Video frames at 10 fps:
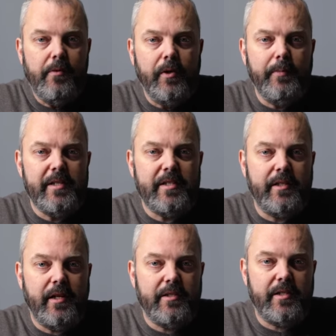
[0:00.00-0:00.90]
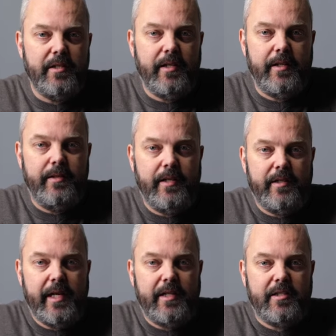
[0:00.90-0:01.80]
What it basically does is it
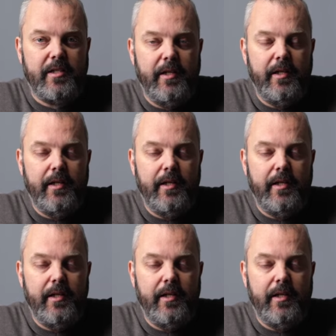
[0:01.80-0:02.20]
detects